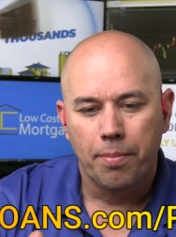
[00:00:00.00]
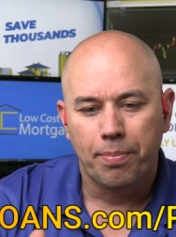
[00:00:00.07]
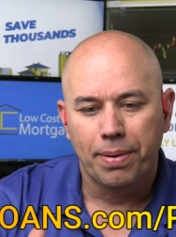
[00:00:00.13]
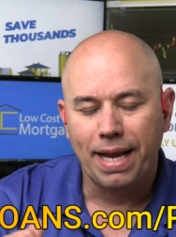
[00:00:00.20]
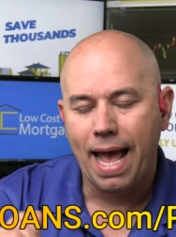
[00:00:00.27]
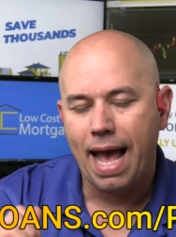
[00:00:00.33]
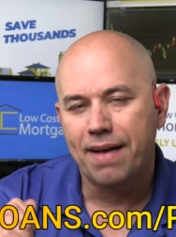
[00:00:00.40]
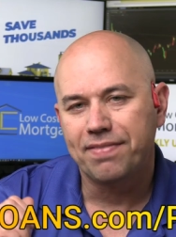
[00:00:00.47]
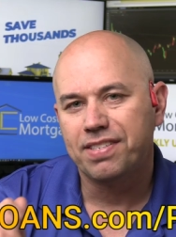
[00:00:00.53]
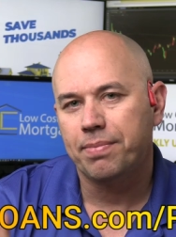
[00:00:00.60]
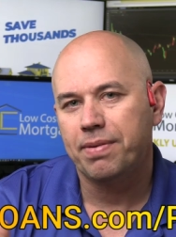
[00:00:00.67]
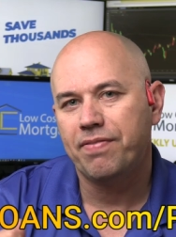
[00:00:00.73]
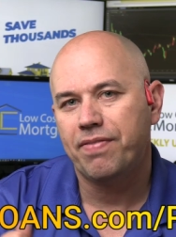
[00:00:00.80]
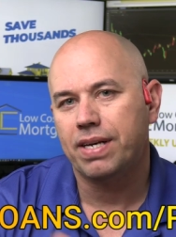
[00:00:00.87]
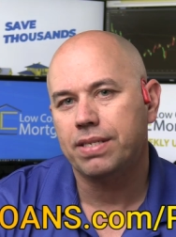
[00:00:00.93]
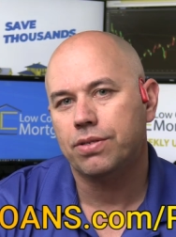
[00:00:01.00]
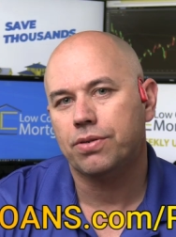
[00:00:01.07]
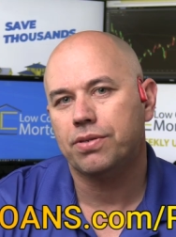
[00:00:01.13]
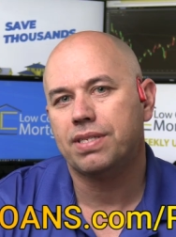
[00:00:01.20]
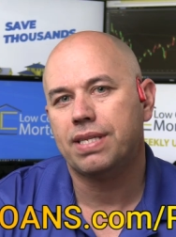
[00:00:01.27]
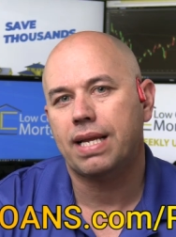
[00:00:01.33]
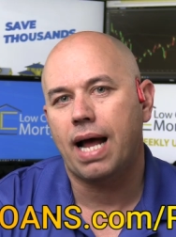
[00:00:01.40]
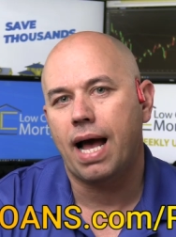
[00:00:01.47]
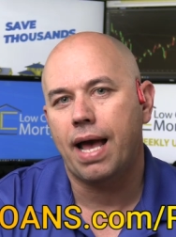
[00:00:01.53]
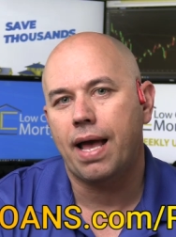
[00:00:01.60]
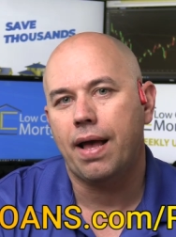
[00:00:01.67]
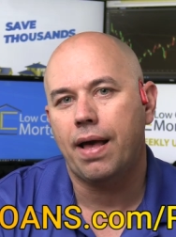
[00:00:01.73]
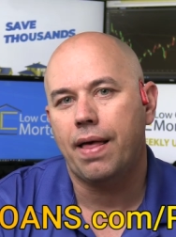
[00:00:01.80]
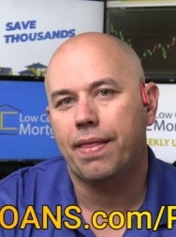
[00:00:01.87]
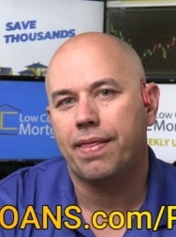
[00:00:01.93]
But I have some investors
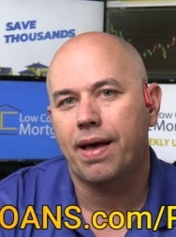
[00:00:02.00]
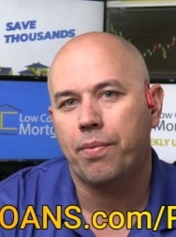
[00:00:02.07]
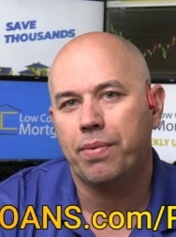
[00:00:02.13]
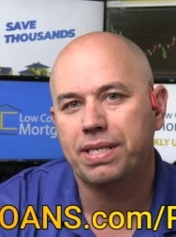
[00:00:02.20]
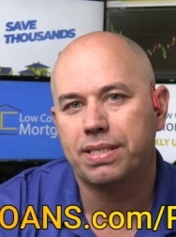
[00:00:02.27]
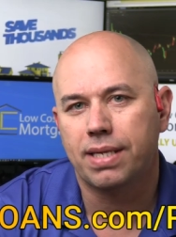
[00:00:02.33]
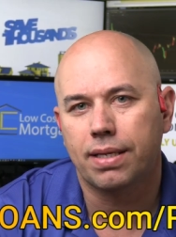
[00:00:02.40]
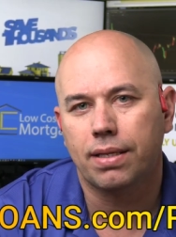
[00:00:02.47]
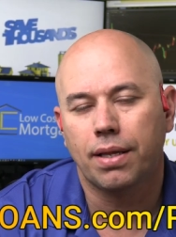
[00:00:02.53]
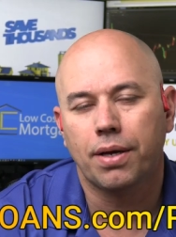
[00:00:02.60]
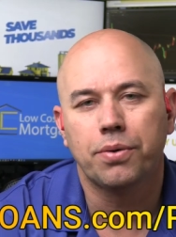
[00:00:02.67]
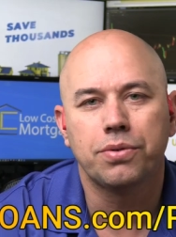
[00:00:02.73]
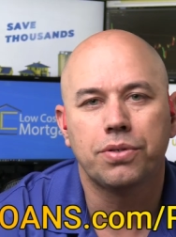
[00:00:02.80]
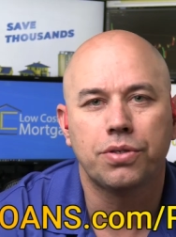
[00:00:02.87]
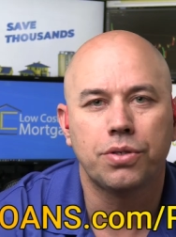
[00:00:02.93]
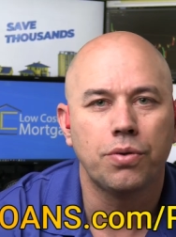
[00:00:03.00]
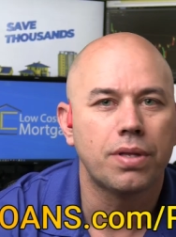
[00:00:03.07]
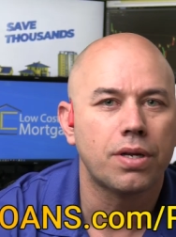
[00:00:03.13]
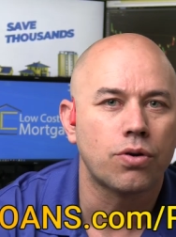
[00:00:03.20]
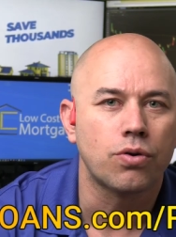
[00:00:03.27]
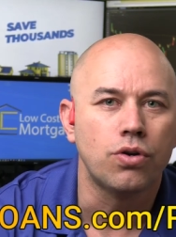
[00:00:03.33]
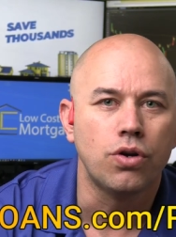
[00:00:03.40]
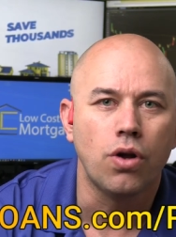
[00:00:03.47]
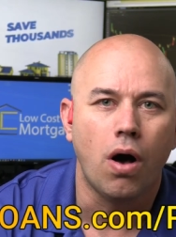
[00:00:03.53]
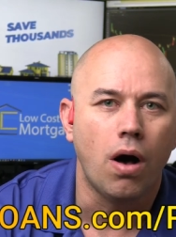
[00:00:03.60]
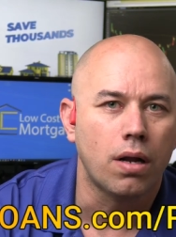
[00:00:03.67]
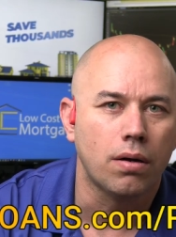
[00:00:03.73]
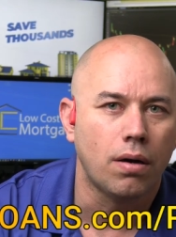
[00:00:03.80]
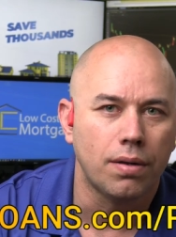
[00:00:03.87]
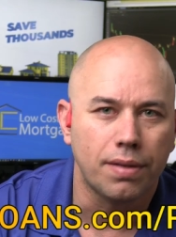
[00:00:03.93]
that we send loans to that are
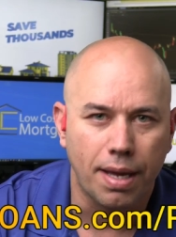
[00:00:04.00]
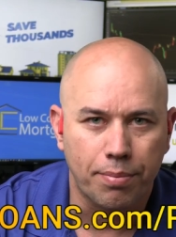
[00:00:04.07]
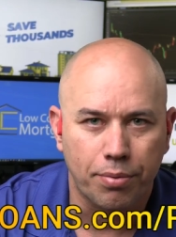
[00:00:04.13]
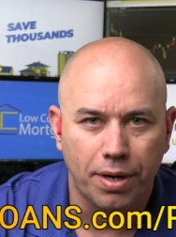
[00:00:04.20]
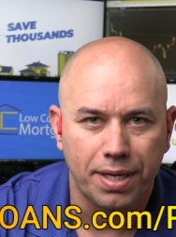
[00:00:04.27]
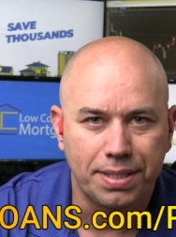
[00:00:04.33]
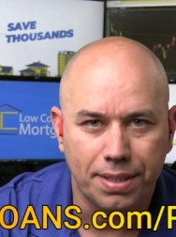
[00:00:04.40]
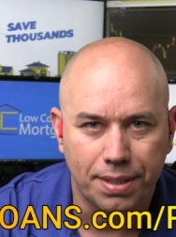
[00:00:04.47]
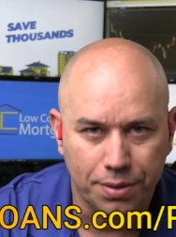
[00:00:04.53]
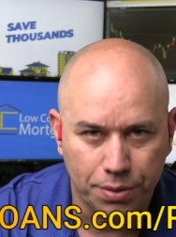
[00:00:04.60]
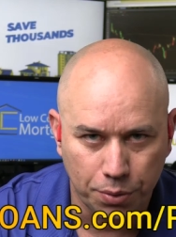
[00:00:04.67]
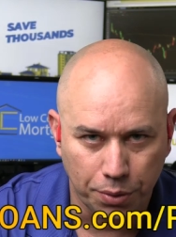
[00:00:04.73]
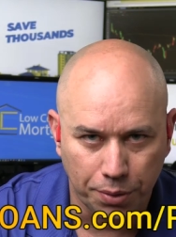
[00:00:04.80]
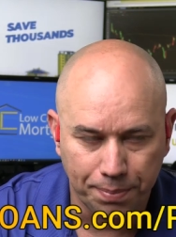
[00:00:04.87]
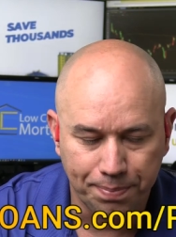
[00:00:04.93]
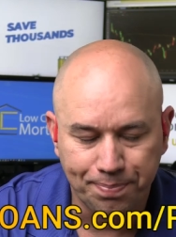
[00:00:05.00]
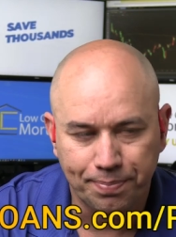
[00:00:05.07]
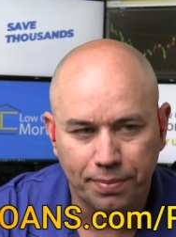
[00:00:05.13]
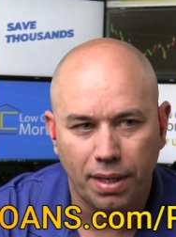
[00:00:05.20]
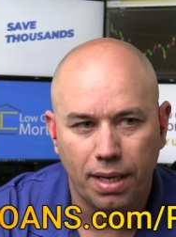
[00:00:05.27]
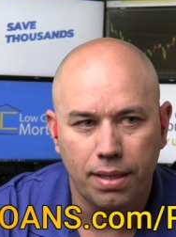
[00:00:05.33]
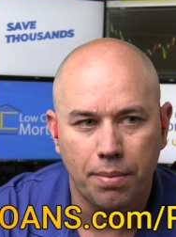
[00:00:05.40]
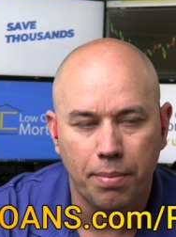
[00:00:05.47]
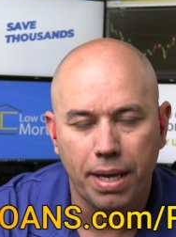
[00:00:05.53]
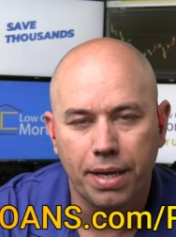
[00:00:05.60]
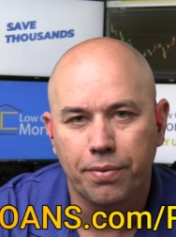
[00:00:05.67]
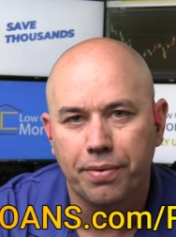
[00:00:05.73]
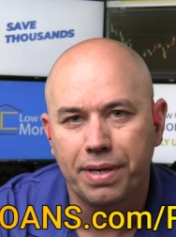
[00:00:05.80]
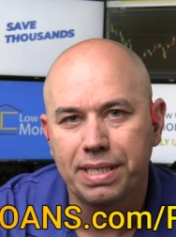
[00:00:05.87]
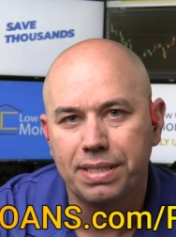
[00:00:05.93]
not on that pricing tool. And the
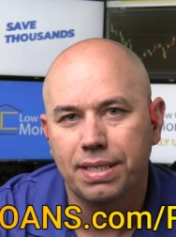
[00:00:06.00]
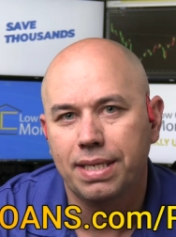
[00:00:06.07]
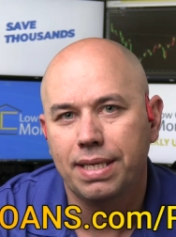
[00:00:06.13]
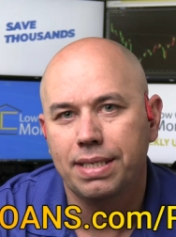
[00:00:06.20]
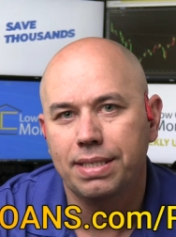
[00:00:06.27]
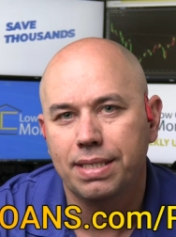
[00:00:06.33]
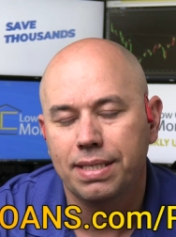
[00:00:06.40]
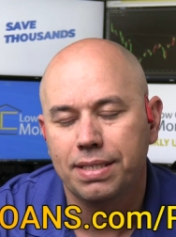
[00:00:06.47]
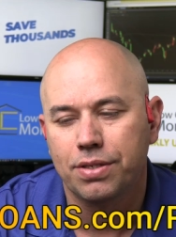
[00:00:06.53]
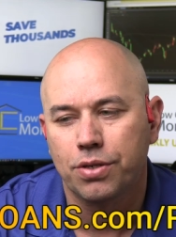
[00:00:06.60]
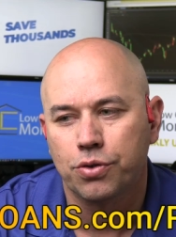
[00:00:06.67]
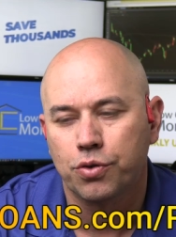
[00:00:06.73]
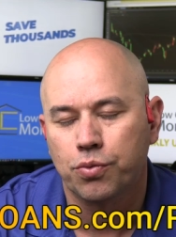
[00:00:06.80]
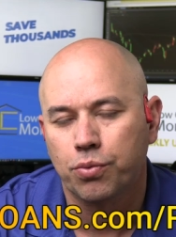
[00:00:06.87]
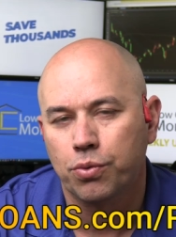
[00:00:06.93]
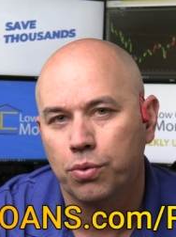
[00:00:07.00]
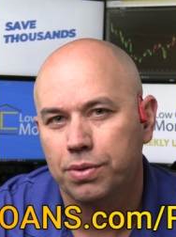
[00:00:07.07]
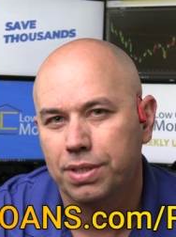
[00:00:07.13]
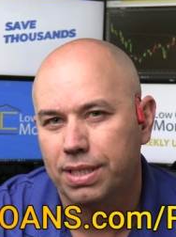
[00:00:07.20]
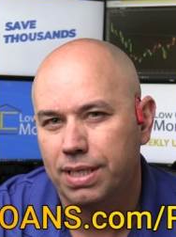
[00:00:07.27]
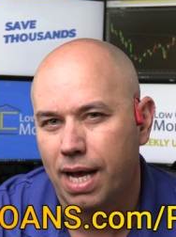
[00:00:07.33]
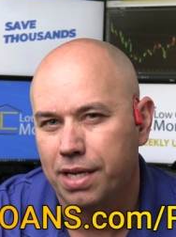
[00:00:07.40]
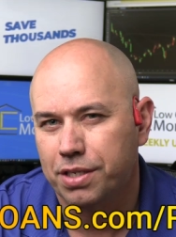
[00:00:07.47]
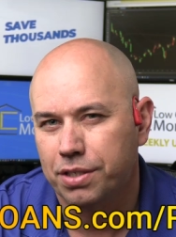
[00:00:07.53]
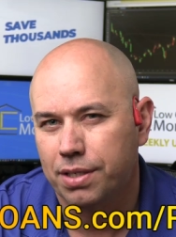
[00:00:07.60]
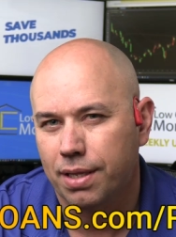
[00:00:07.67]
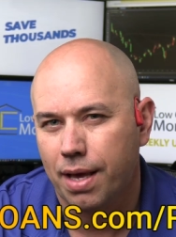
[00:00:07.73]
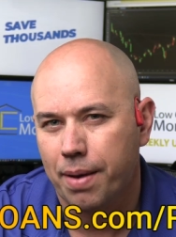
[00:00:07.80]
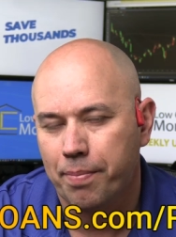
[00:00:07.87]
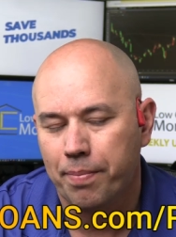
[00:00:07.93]
main reason is there's rules attached
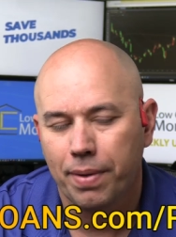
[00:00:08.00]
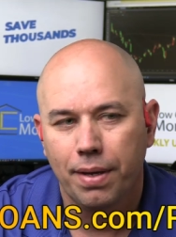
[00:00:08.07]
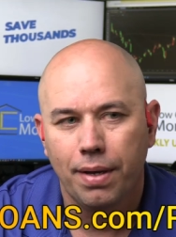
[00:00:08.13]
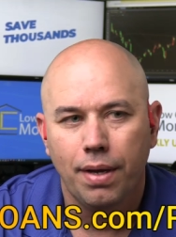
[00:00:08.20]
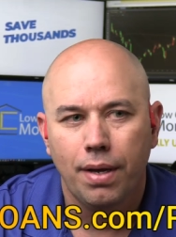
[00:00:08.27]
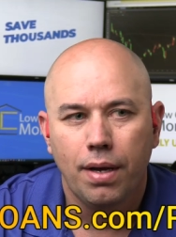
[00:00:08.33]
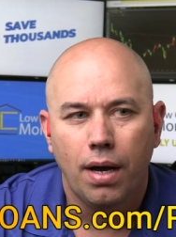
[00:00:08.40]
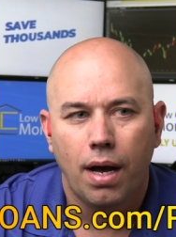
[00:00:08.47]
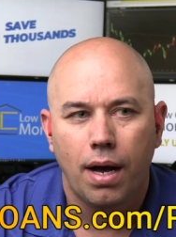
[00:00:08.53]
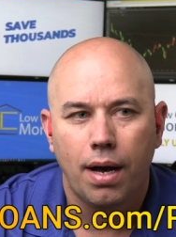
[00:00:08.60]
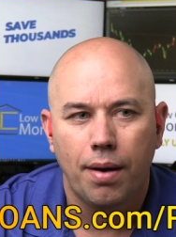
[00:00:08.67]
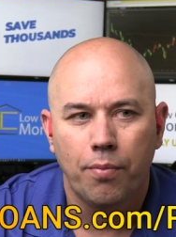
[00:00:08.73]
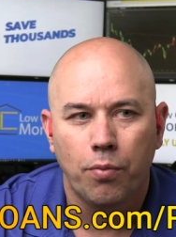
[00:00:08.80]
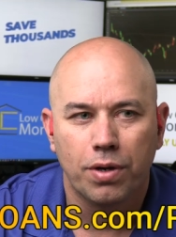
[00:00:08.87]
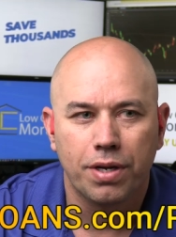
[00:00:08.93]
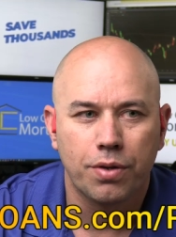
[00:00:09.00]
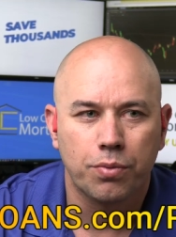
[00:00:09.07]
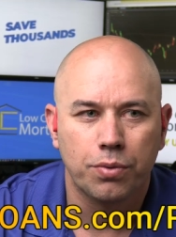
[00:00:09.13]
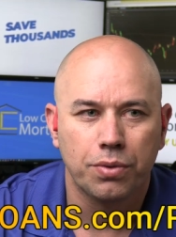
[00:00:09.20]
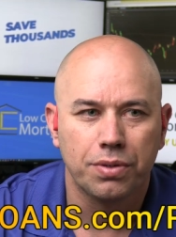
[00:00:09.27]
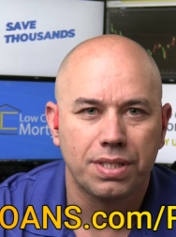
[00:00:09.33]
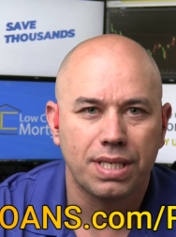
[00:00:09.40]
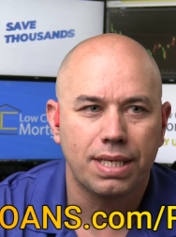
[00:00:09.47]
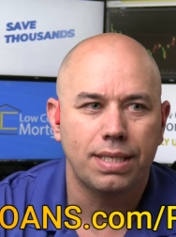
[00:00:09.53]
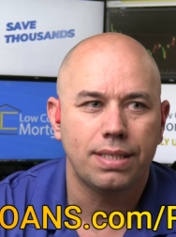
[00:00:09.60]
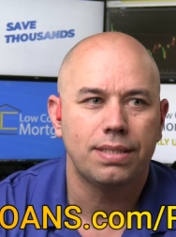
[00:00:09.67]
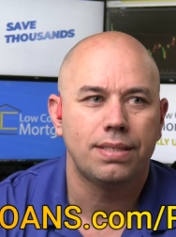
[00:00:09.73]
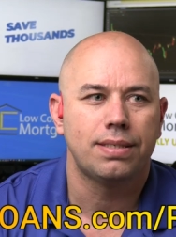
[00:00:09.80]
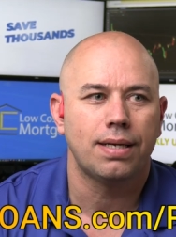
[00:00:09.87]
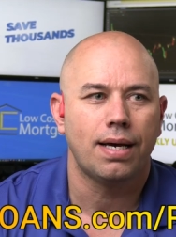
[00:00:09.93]
to them. One of the rules
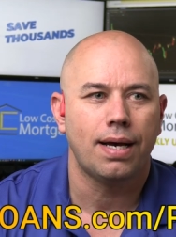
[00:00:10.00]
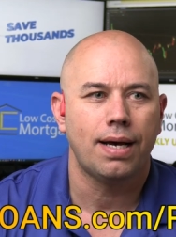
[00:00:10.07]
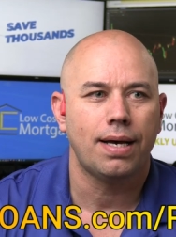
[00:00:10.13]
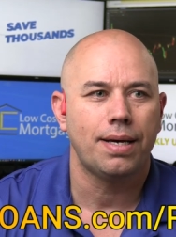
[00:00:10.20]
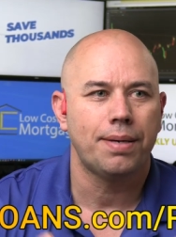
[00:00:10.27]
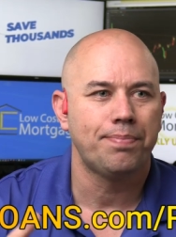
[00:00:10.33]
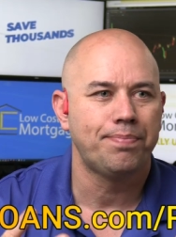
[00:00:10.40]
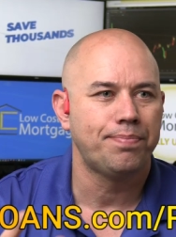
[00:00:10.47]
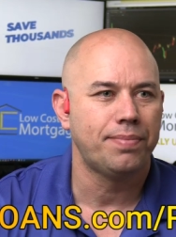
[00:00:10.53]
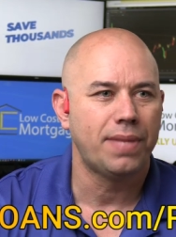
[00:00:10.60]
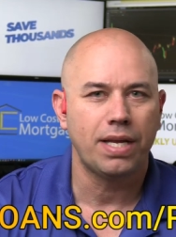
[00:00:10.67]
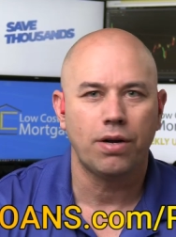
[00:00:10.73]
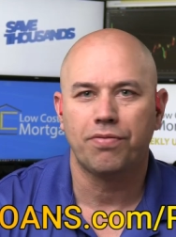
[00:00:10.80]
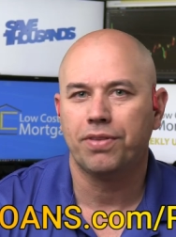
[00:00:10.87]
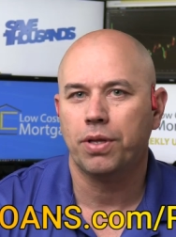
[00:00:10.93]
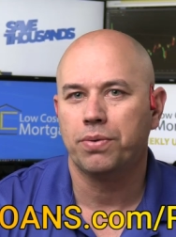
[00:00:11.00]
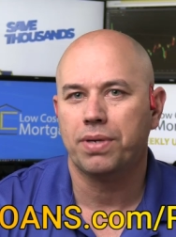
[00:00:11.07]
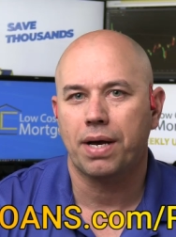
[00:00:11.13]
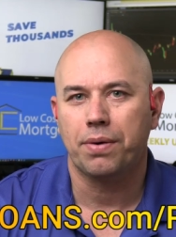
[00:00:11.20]
is they don't float